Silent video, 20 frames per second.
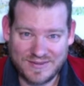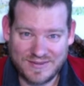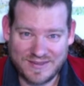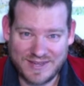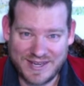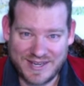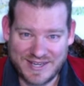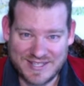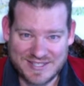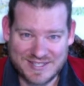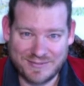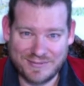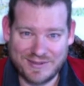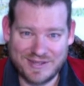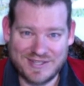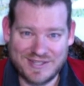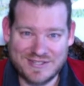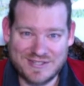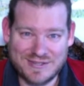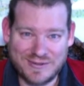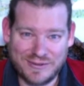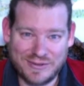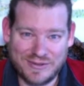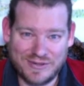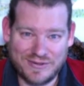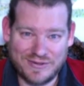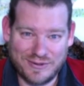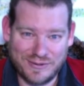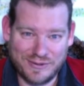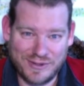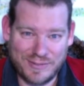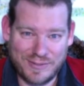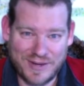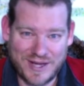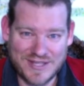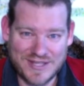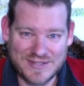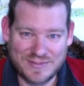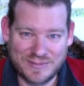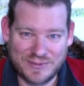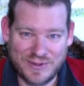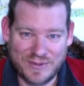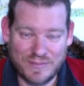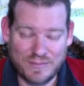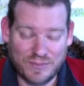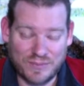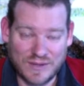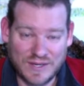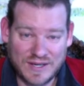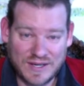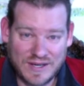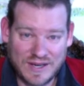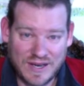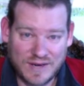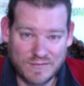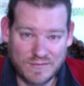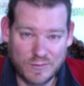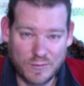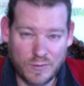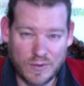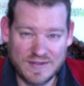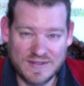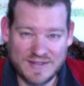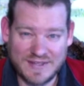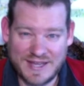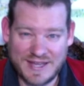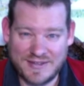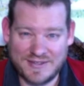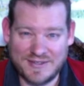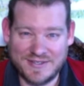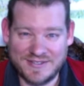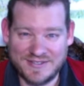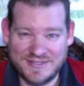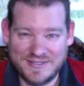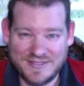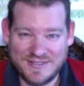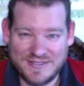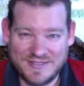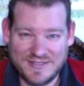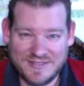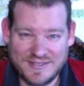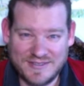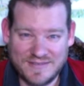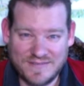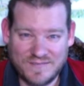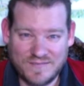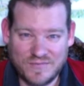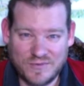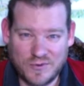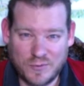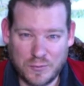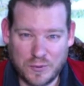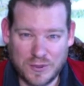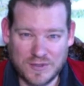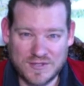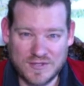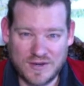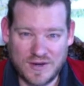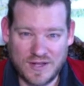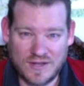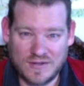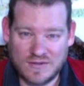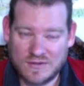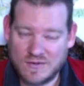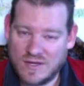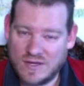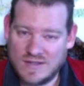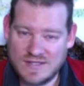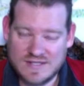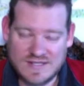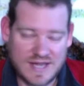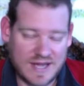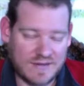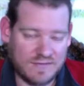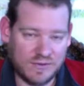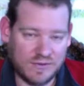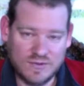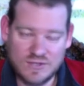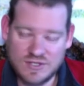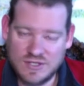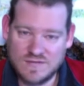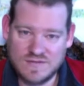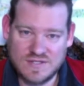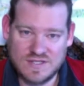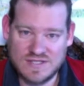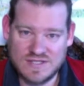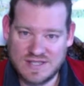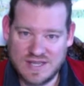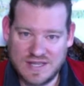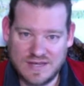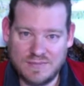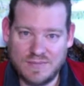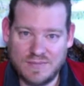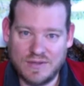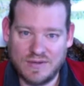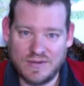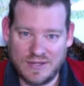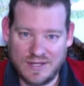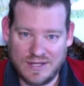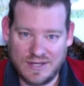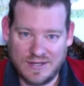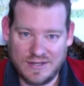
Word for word: and as something that is totally, totally possible and bringing everyone together to work together to create this evolution of sustainability